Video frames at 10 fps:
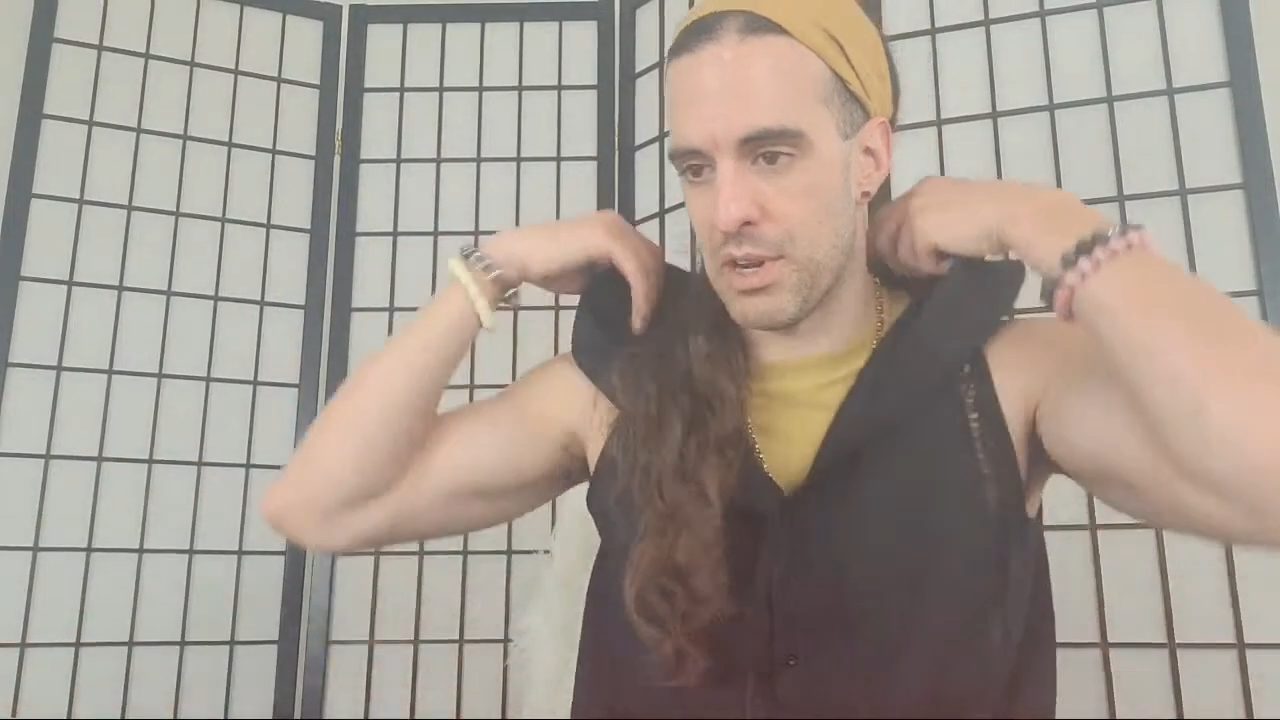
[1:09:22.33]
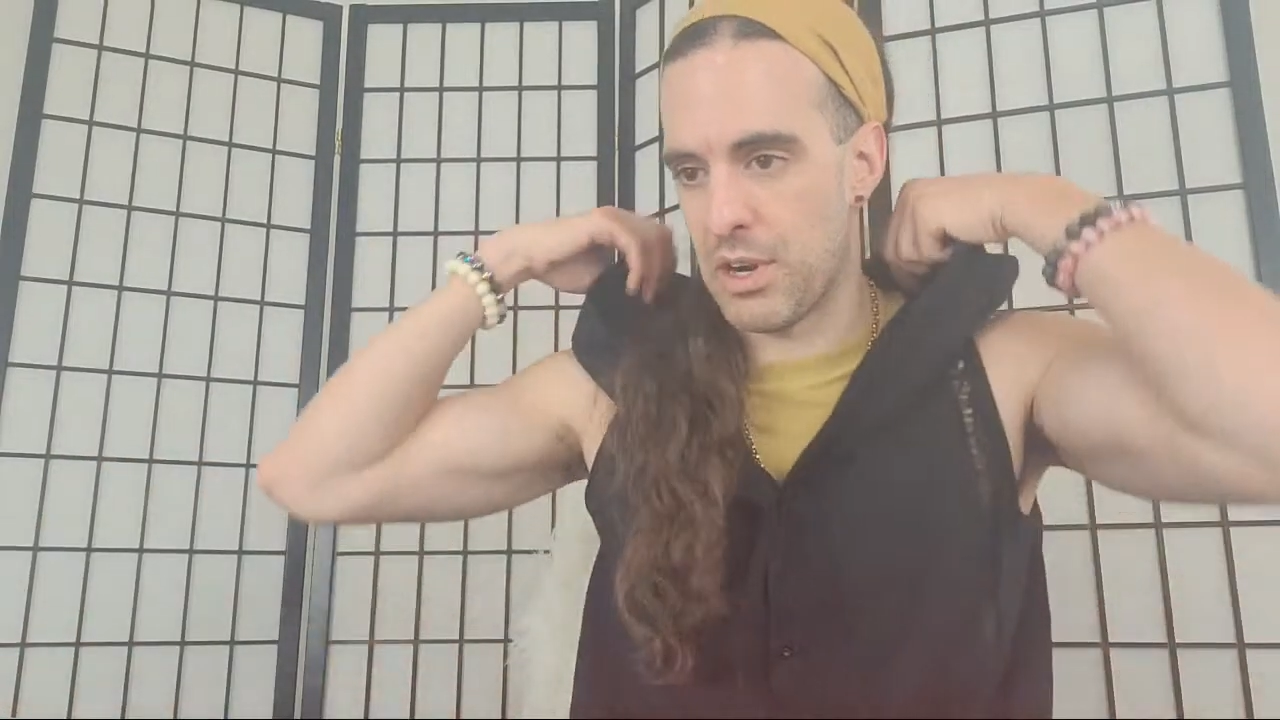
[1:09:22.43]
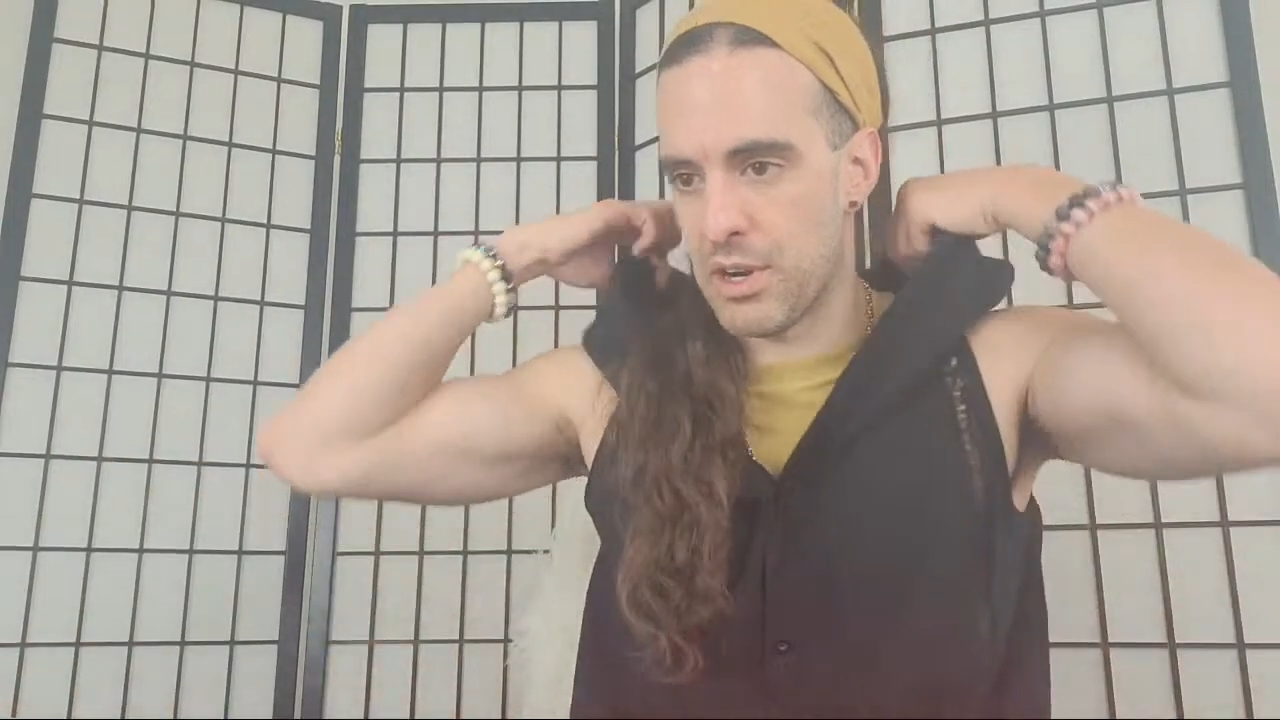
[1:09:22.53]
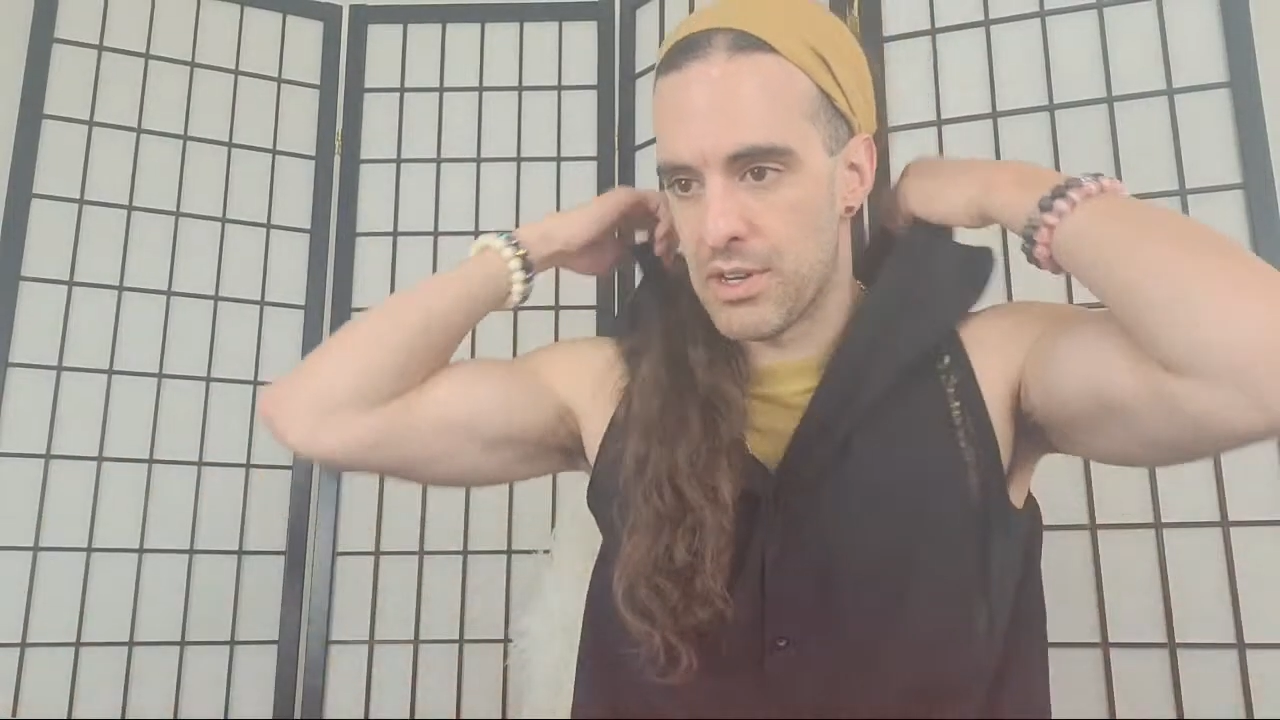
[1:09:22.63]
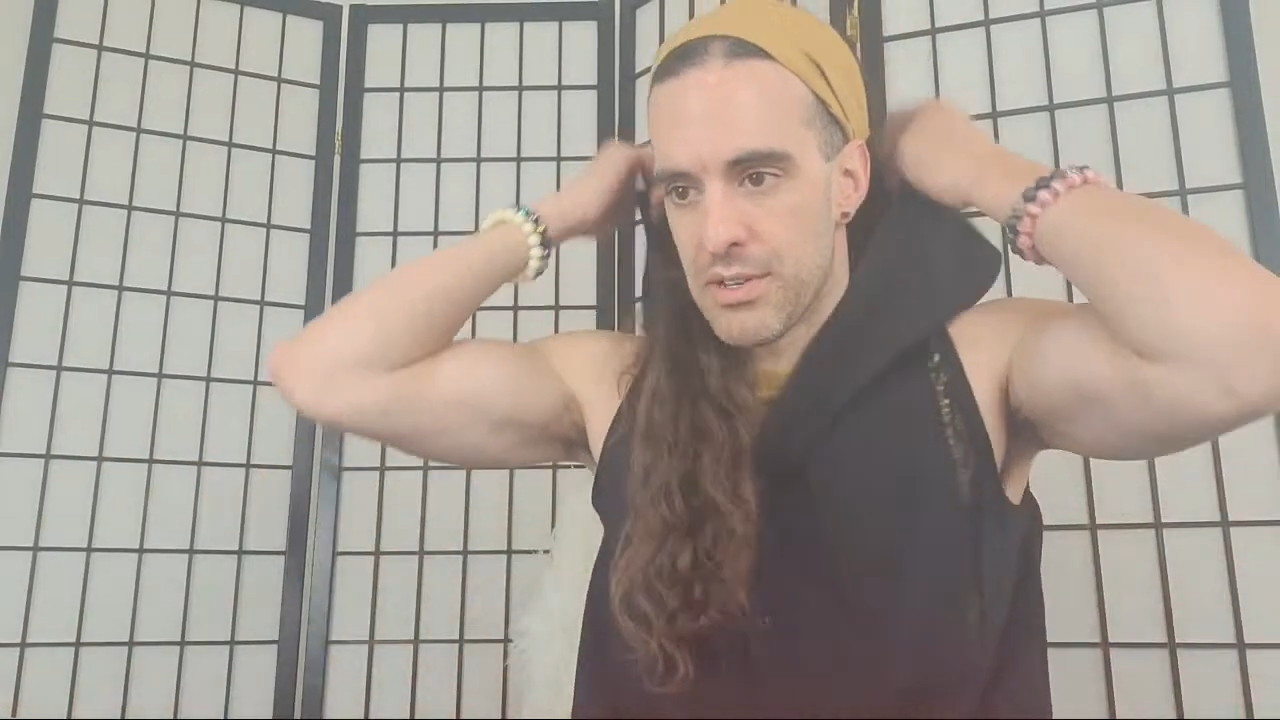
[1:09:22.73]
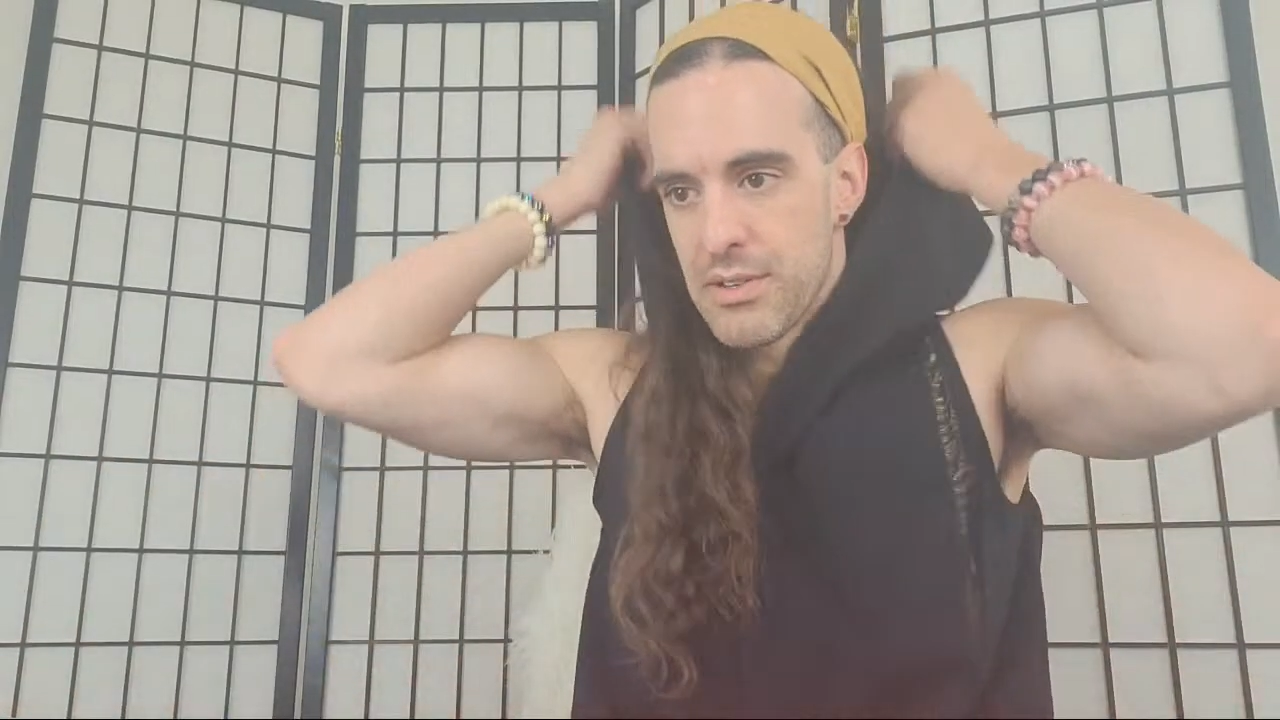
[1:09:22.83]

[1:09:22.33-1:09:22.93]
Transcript: card.